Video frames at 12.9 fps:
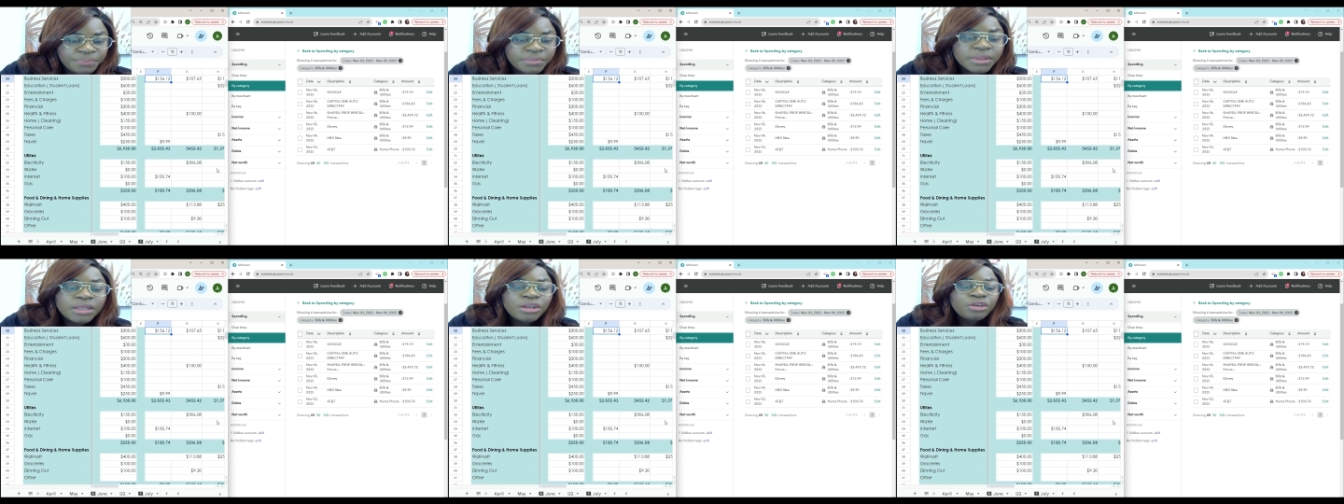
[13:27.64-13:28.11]

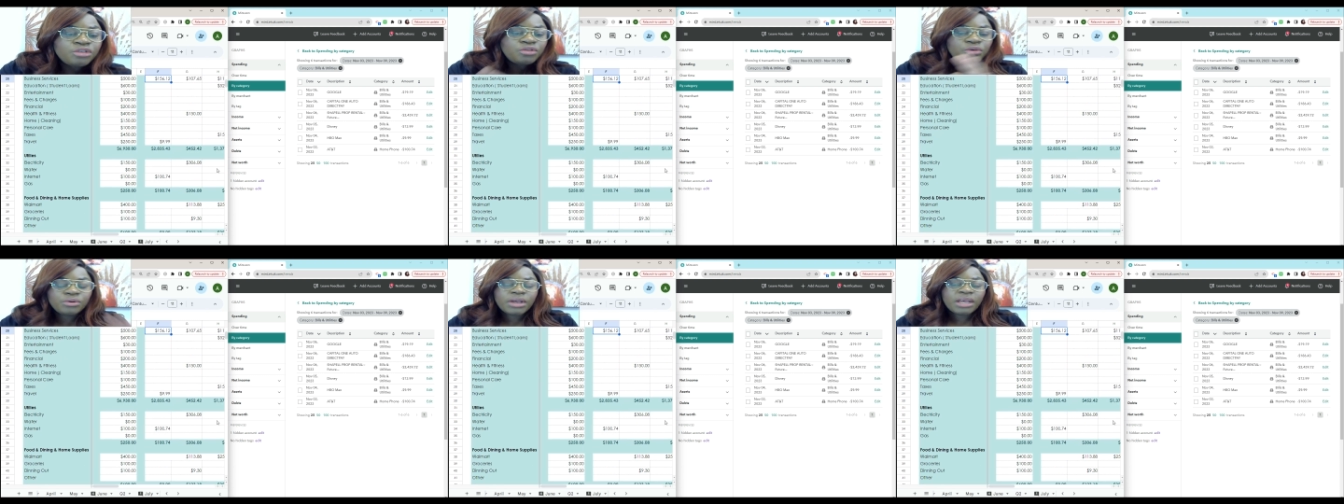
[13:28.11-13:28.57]
So
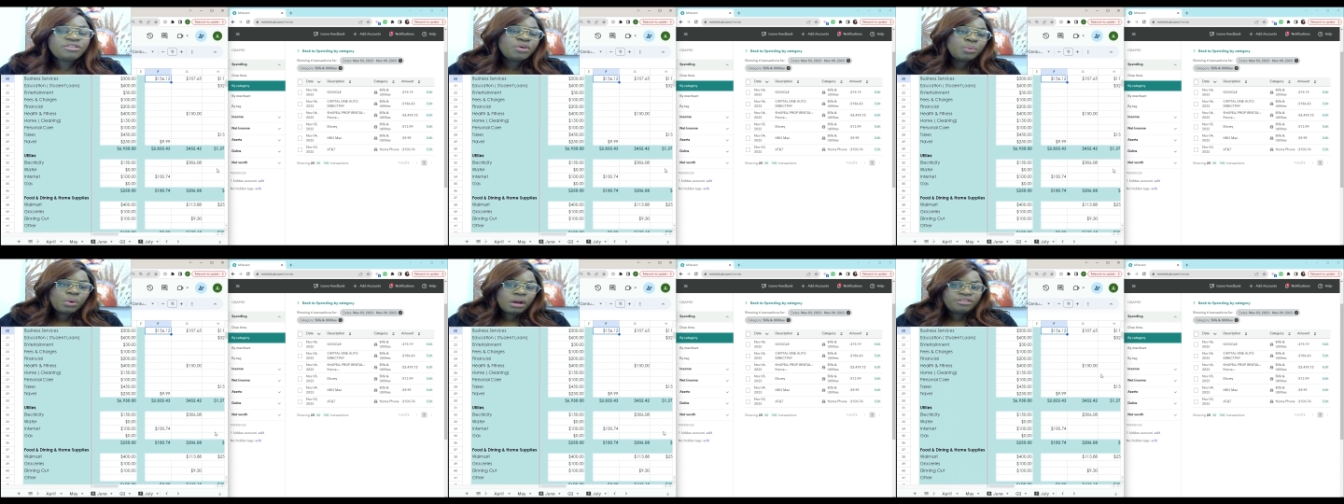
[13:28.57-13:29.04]
you guys
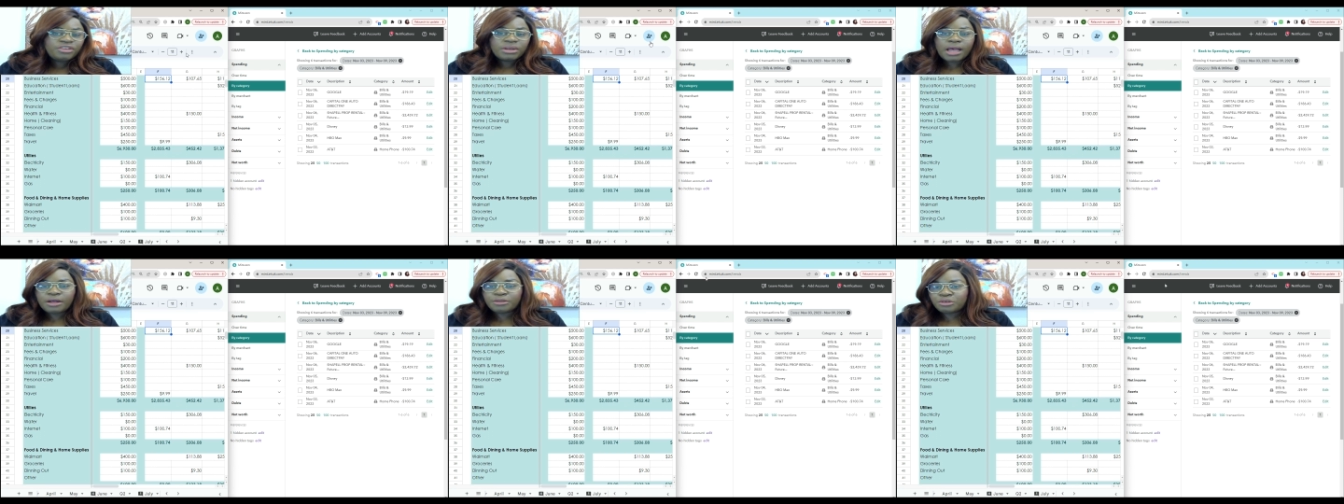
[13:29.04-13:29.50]
are watching
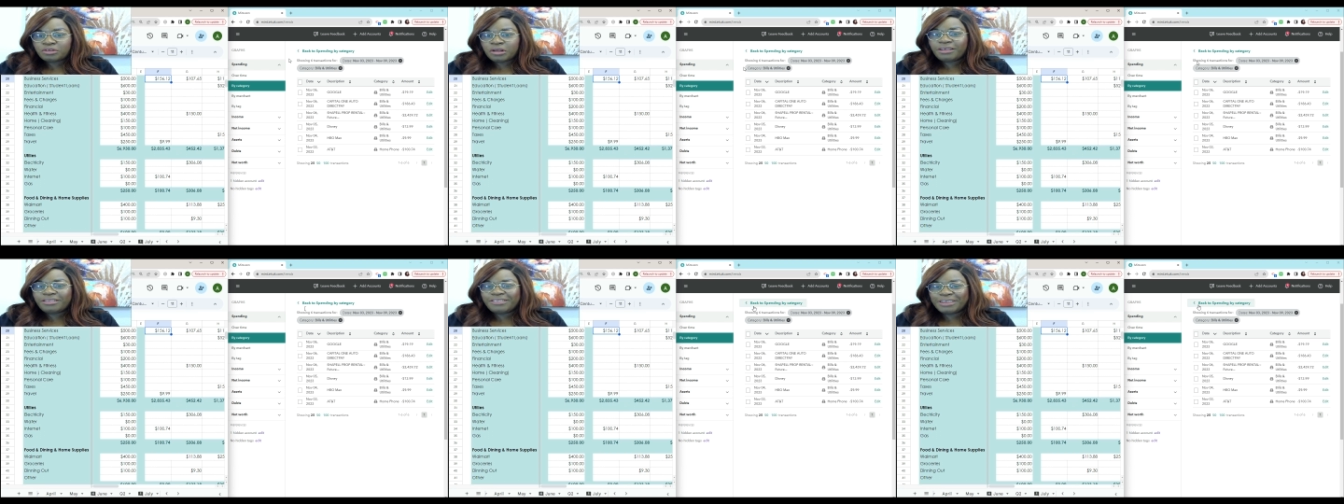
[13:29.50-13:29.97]
how the
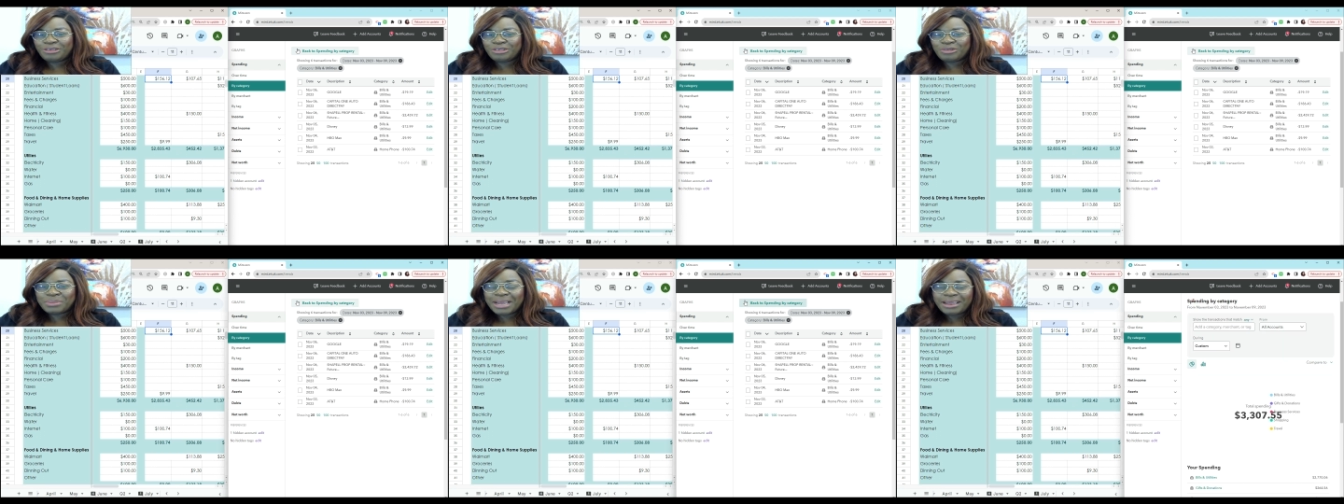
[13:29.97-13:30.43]
sausage
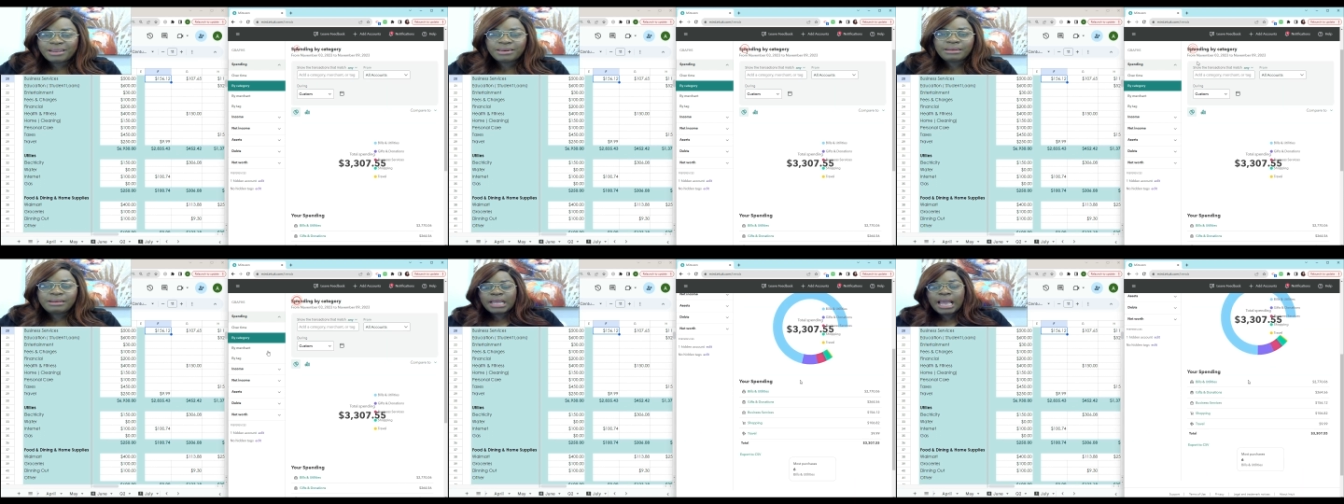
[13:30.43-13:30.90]
is made.